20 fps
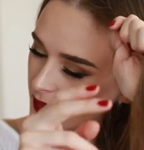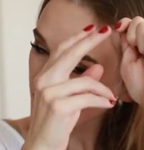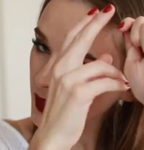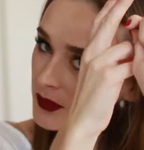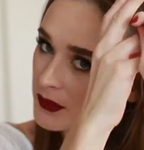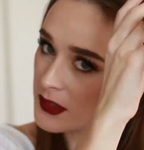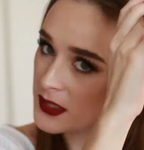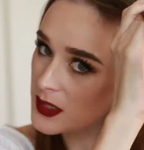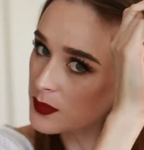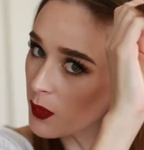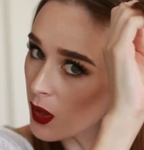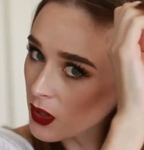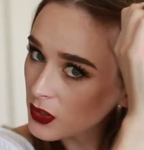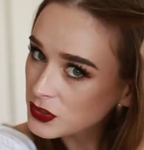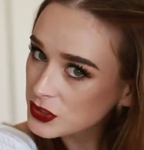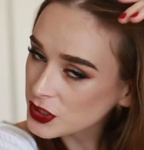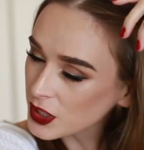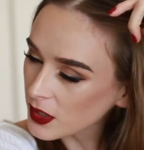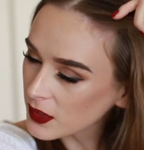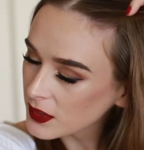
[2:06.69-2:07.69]
kind of a
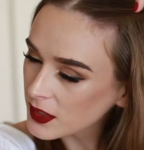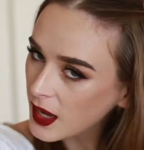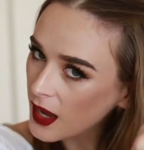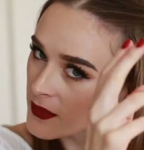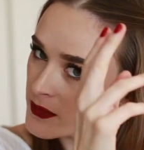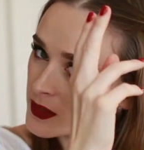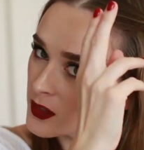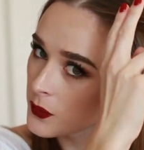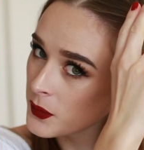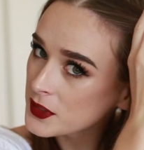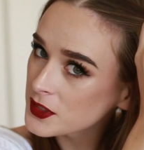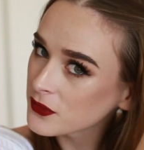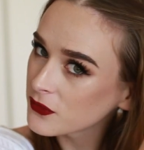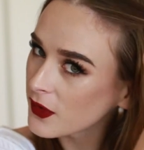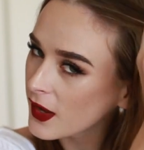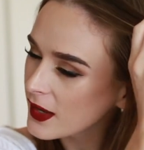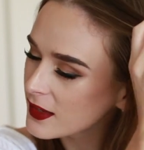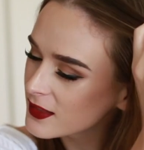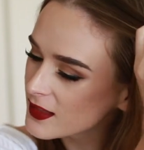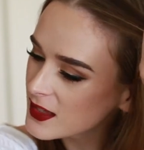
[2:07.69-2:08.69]
small chunk, and then you wanna
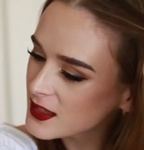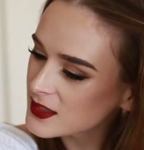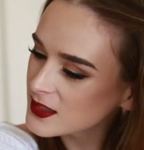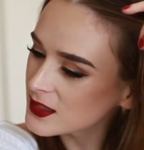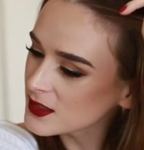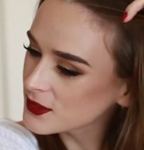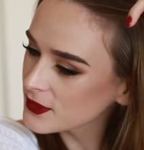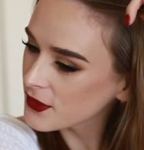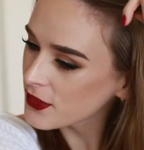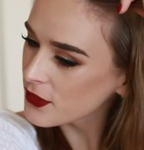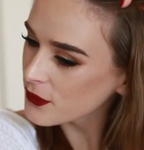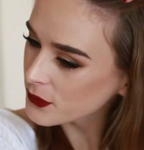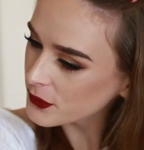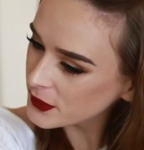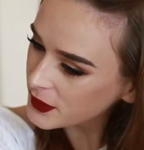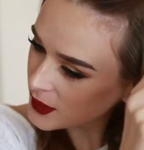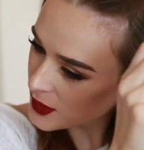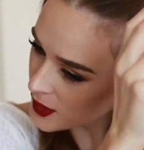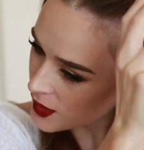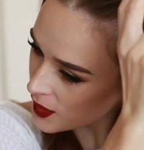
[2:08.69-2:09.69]
divide this into
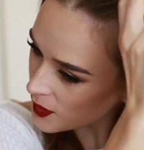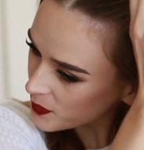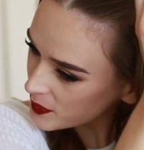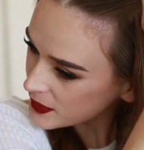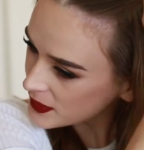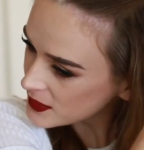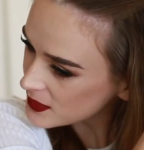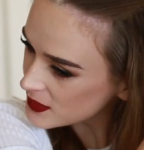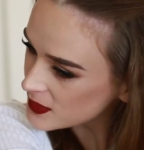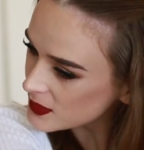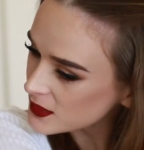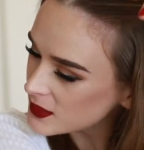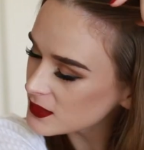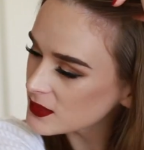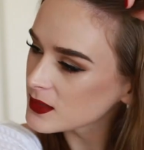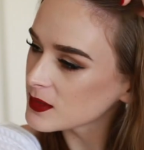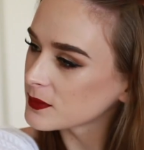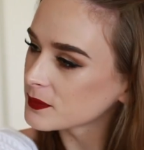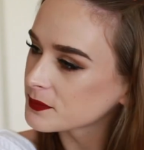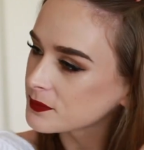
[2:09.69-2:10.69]
three
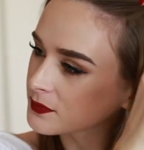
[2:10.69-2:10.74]
pieces.